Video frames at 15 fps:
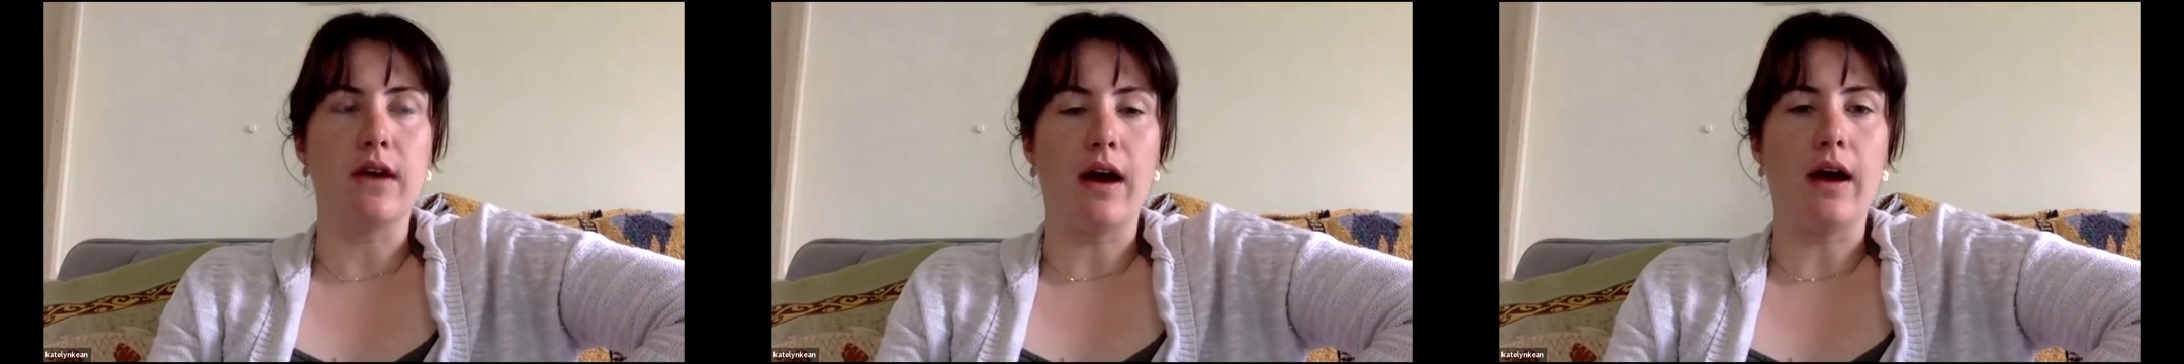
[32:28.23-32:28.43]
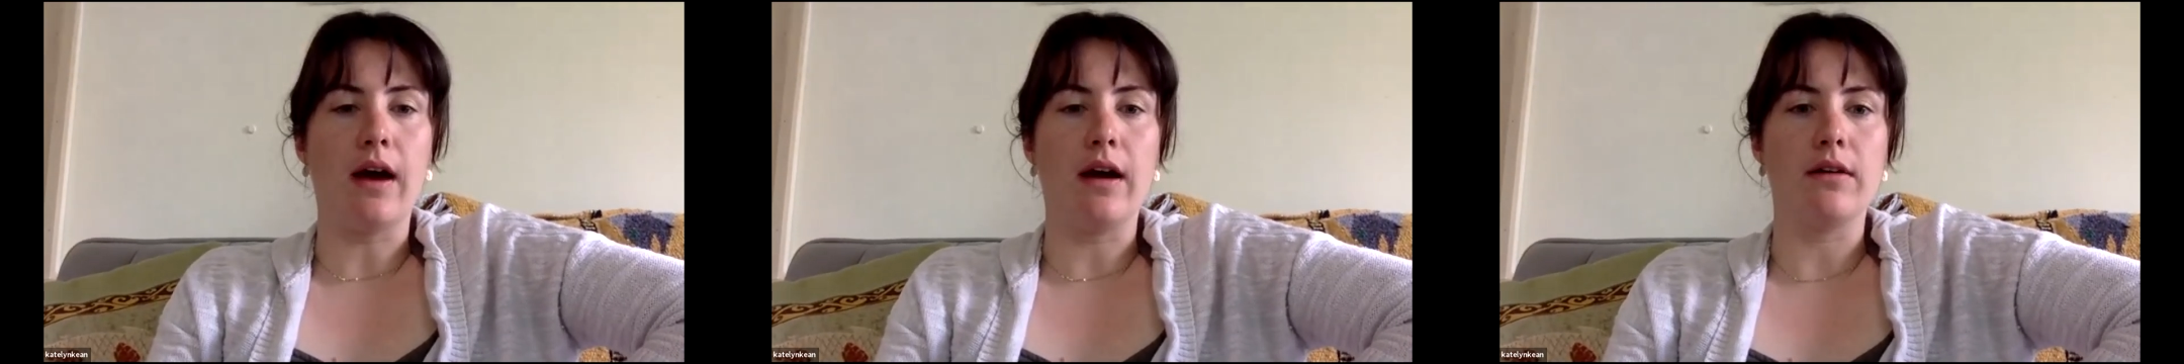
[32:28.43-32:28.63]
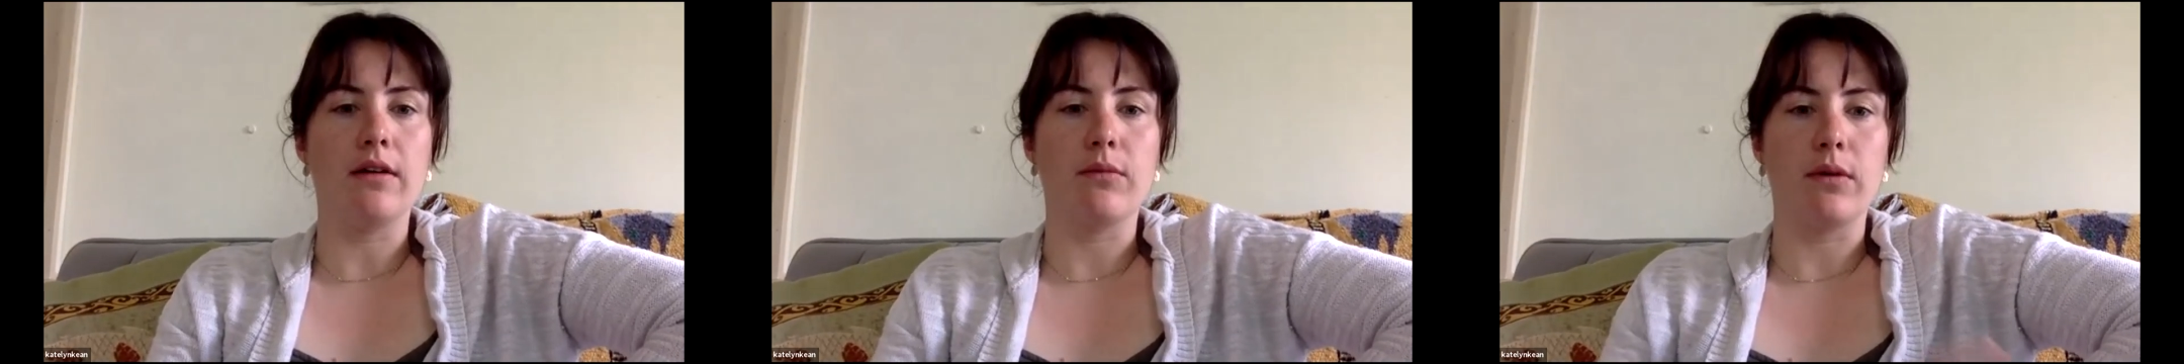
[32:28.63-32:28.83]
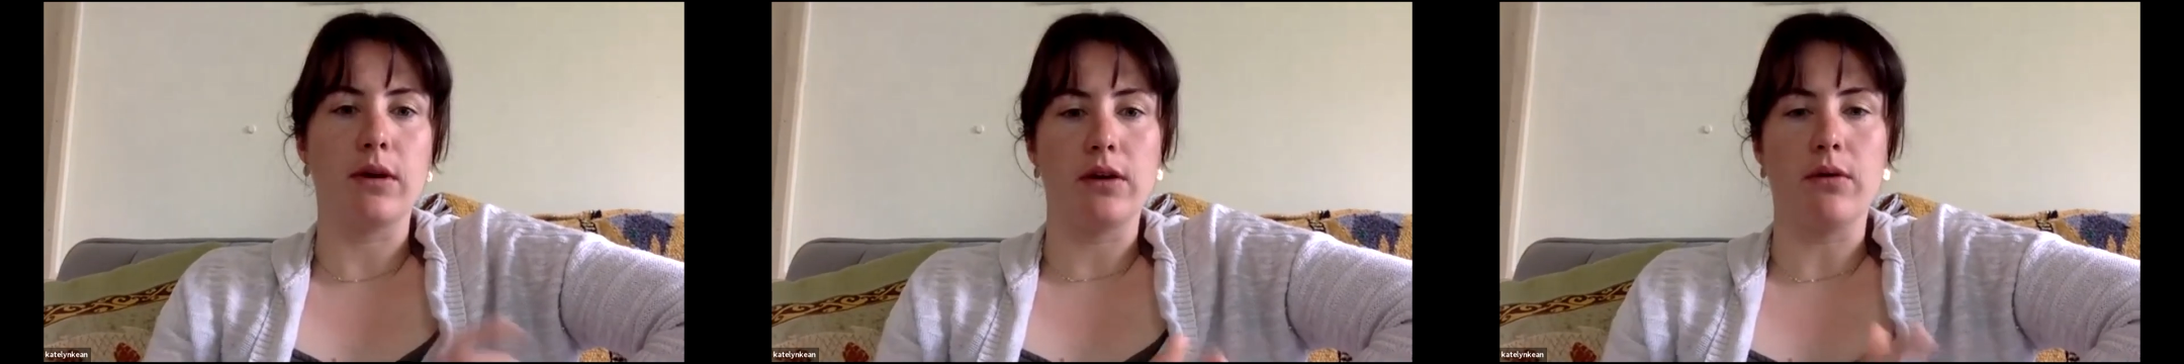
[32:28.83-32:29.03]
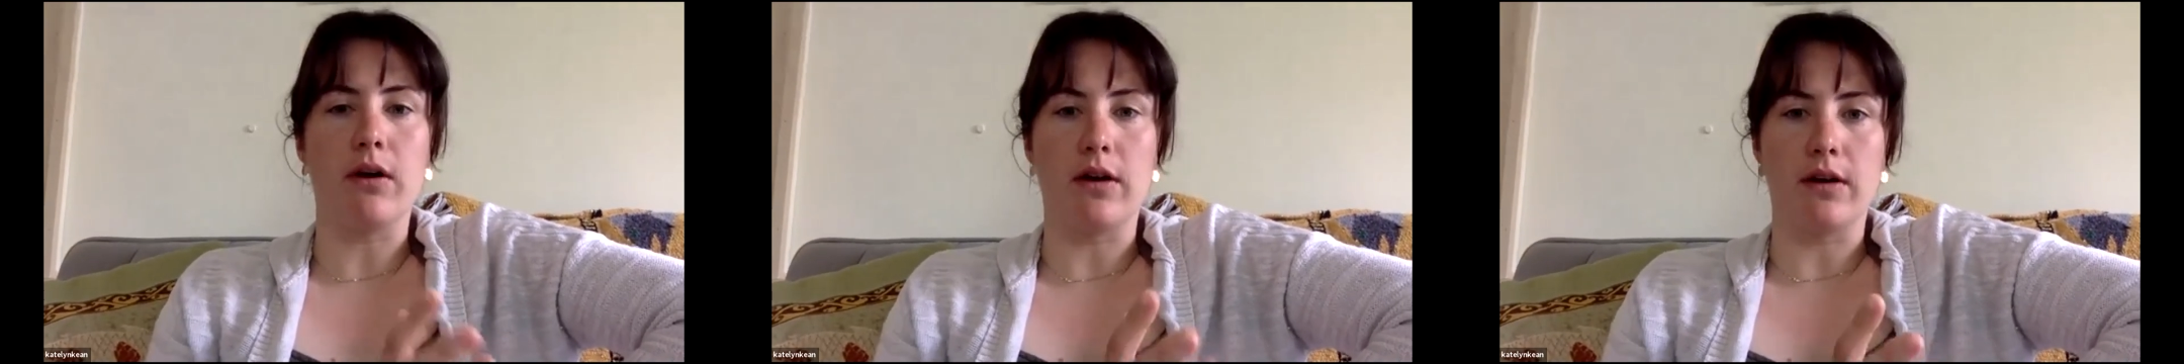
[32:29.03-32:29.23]
at where
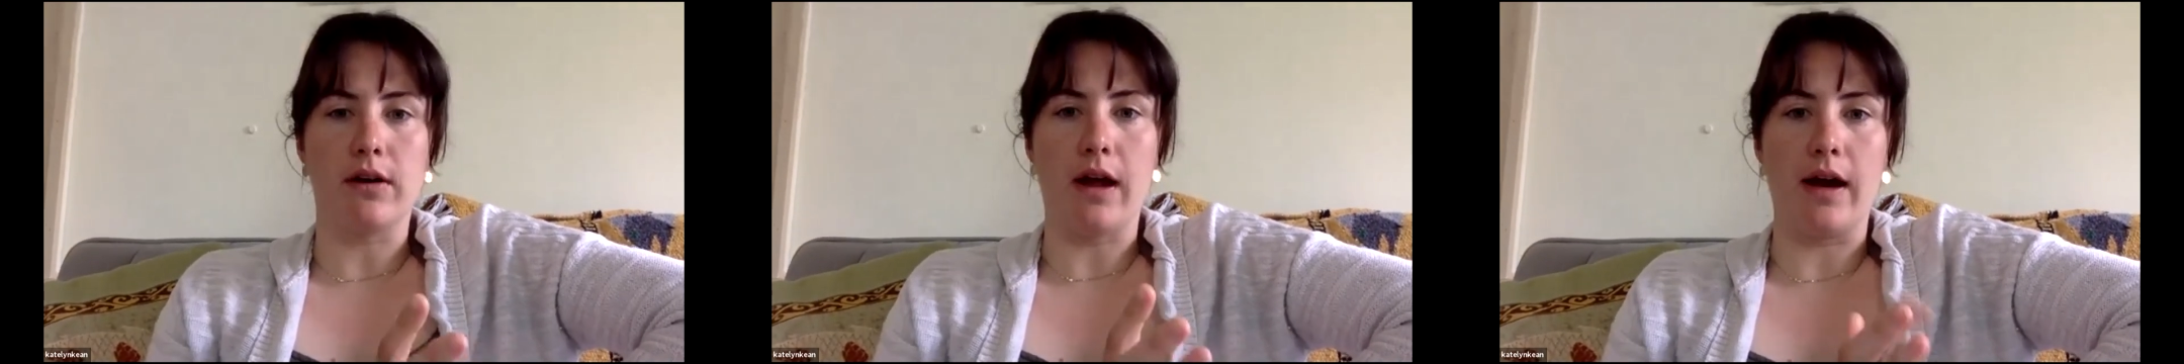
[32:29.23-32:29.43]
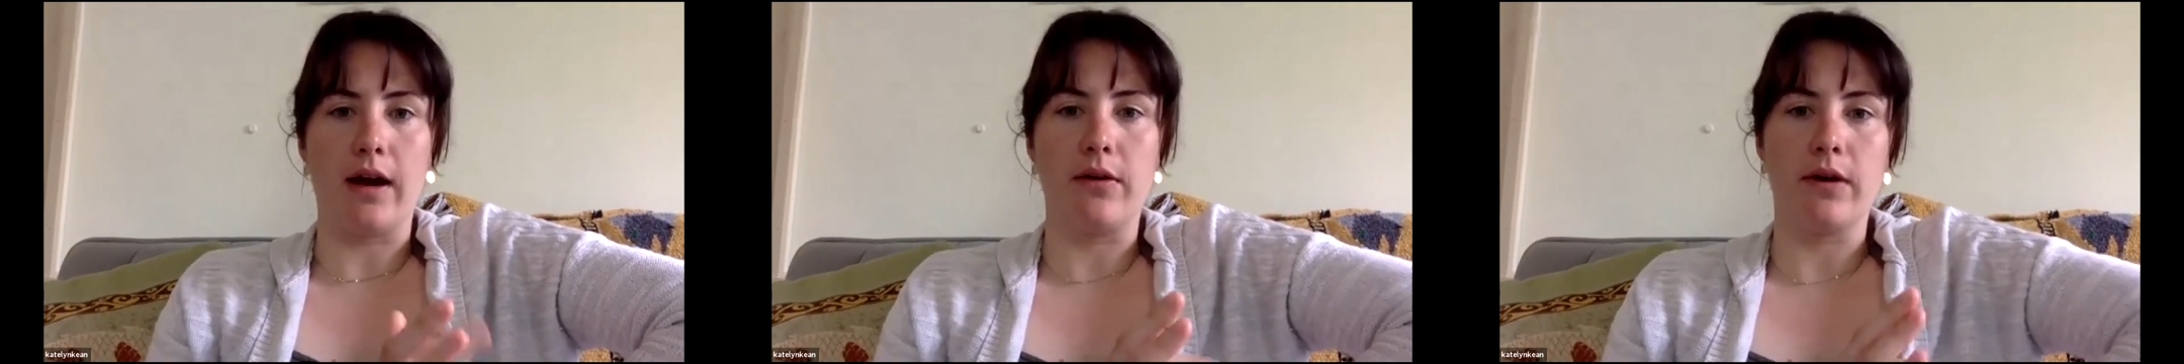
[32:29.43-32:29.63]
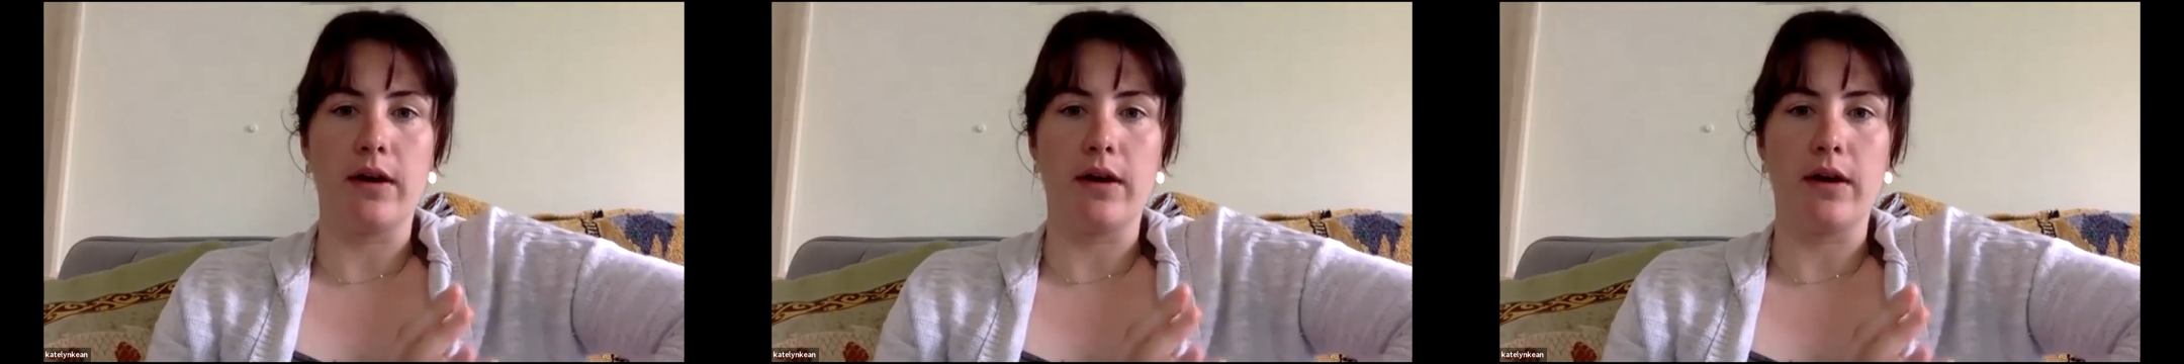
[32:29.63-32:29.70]
you are now?